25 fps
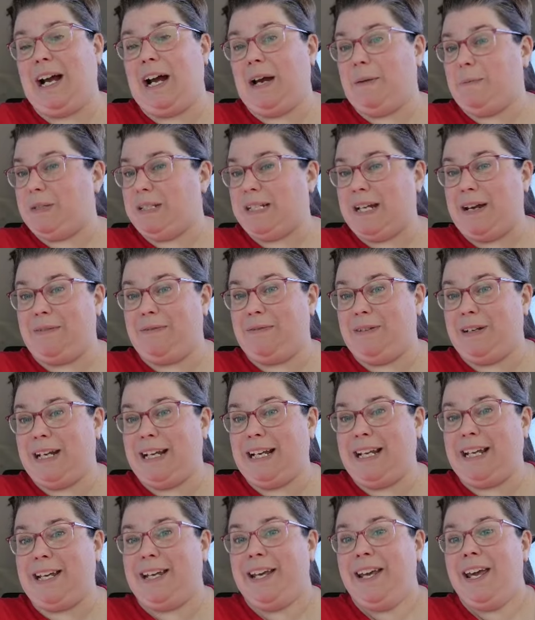I'm
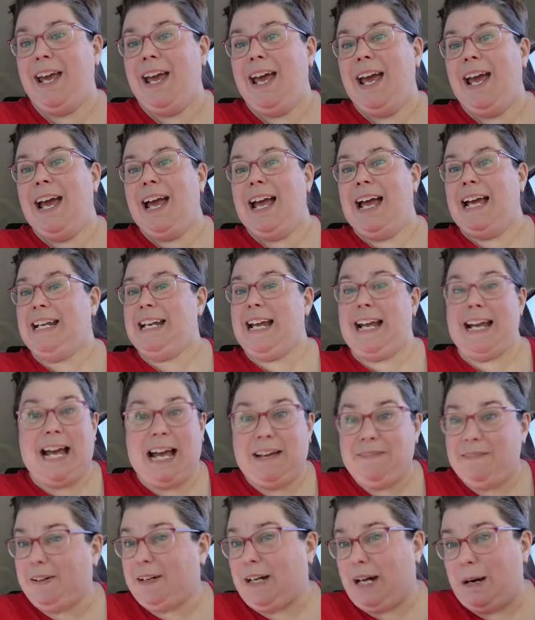Stephanie, and I
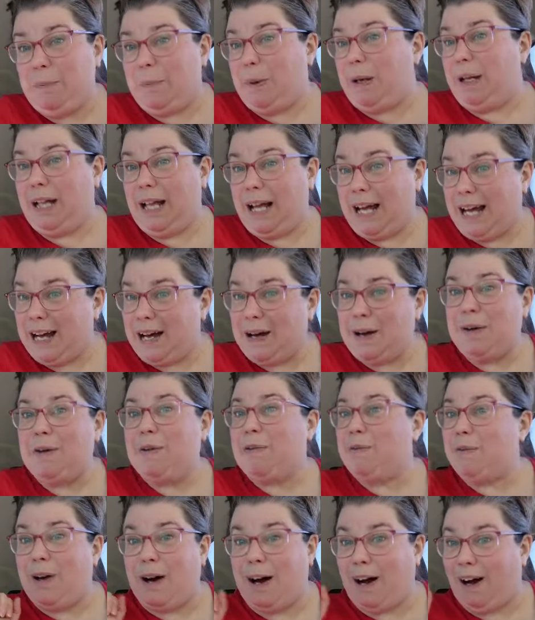have a couple
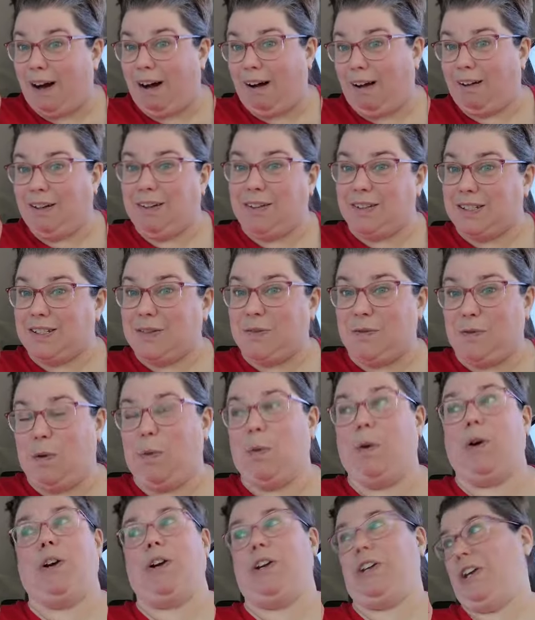of hauls
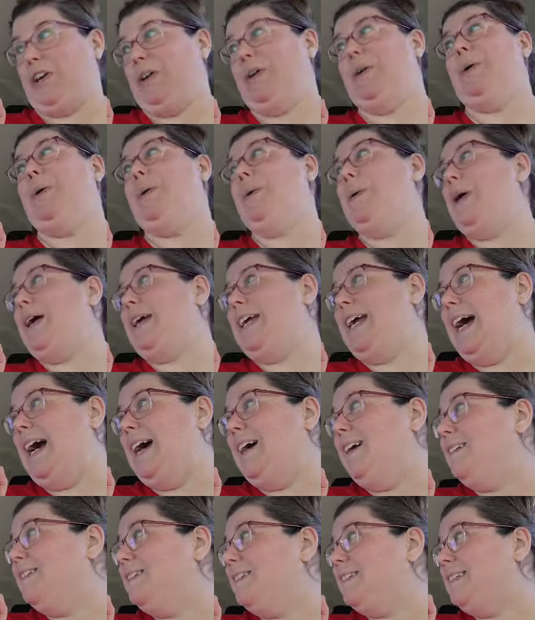for you.
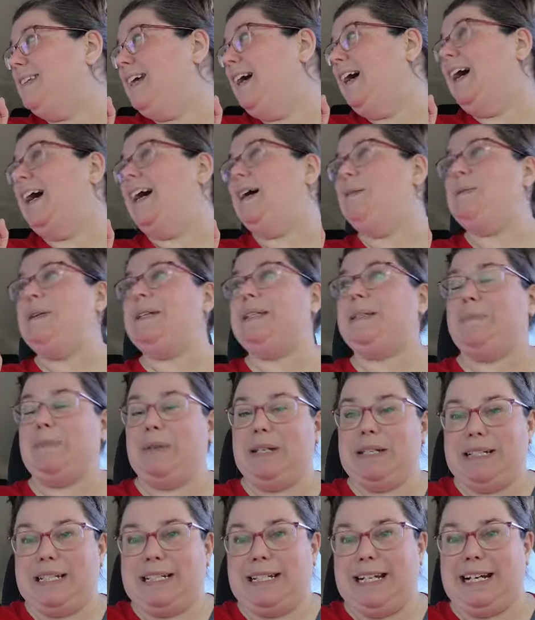Yes, um, it's a
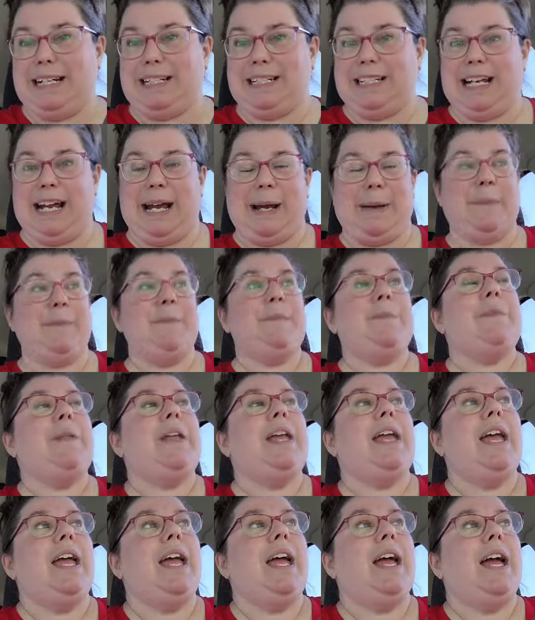busy day today,
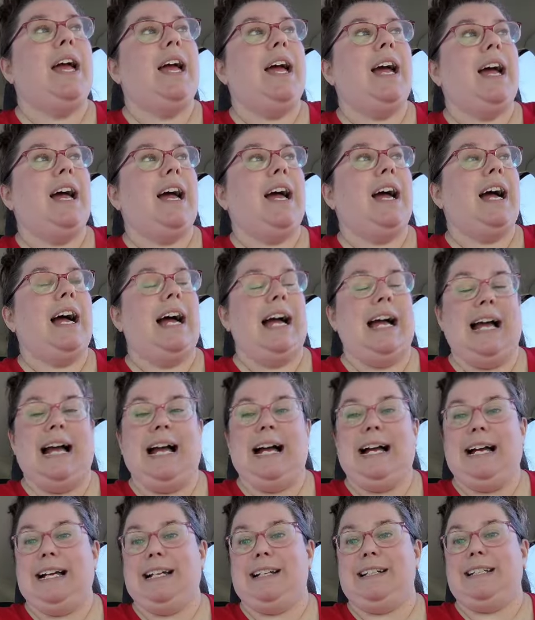
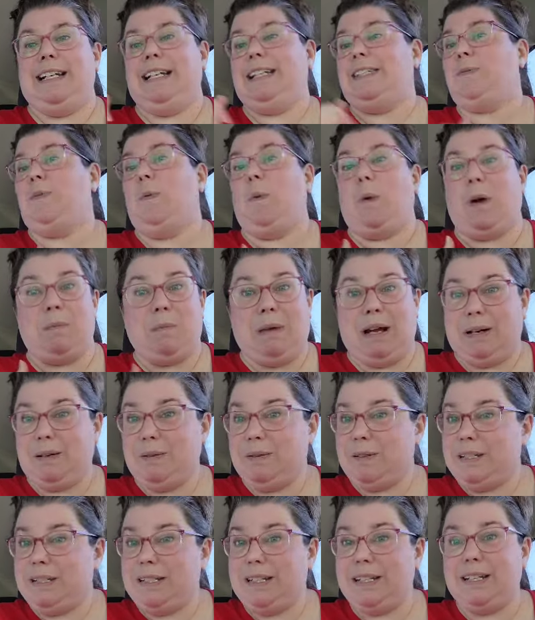and it's warm
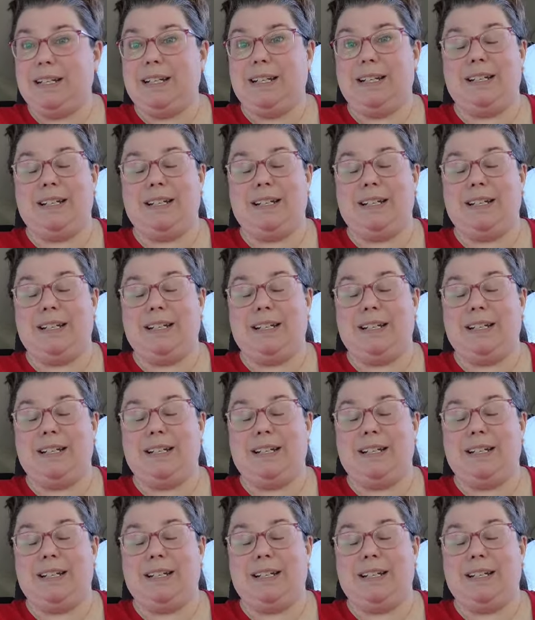out.